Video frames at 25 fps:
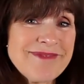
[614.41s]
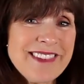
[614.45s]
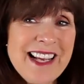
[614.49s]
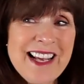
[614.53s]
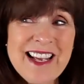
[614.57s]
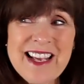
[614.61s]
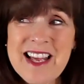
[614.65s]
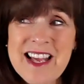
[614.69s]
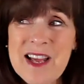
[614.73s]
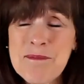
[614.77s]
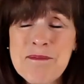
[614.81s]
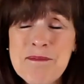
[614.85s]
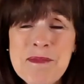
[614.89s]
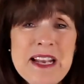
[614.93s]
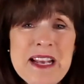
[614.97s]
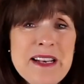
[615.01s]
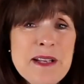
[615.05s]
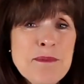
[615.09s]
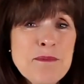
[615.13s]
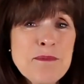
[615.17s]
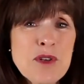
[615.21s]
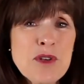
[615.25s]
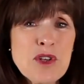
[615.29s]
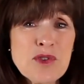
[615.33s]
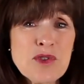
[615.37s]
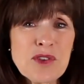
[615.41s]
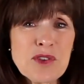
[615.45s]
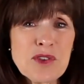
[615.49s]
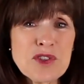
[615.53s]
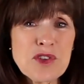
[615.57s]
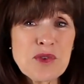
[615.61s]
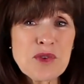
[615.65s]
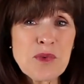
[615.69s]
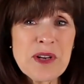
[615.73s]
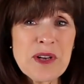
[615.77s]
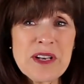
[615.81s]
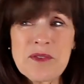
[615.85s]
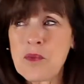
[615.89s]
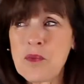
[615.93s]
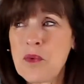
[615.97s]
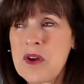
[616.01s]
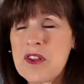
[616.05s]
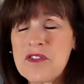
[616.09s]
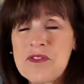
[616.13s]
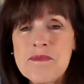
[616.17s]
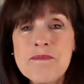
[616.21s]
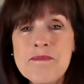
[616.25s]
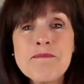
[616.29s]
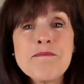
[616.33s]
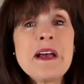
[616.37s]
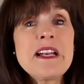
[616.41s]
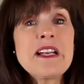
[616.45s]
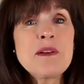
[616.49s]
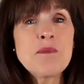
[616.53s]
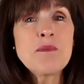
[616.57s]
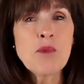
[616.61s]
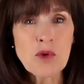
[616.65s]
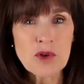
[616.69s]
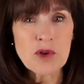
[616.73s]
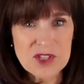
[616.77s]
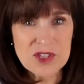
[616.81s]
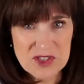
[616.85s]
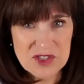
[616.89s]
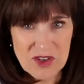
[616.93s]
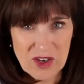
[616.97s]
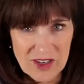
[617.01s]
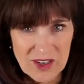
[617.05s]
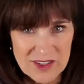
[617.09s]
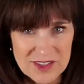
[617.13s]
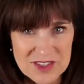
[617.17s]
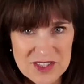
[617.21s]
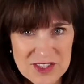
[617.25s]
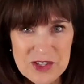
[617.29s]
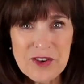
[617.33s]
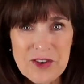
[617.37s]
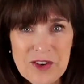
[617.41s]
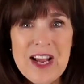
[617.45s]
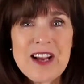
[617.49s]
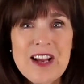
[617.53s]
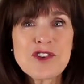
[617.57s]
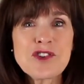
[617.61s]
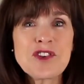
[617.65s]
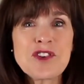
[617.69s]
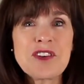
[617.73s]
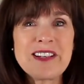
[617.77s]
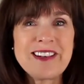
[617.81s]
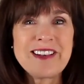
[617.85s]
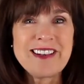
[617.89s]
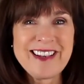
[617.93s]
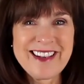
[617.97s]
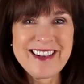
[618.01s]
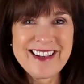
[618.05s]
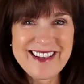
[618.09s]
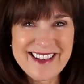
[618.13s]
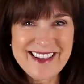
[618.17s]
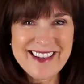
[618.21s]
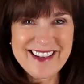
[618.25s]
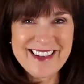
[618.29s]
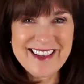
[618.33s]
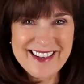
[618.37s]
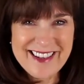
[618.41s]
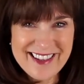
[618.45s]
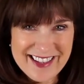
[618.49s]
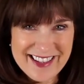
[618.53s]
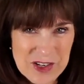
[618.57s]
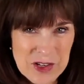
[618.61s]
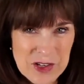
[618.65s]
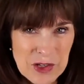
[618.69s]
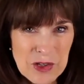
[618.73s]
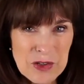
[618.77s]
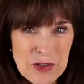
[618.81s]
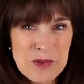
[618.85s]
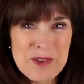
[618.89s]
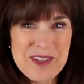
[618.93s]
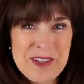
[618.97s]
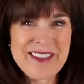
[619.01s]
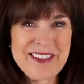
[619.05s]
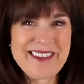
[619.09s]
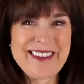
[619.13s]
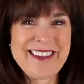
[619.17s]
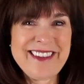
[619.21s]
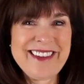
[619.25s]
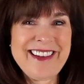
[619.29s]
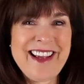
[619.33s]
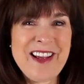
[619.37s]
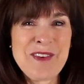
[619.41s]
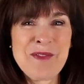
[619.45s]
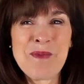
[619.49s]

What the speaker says: Many musicals are written with many more songs that are actually included.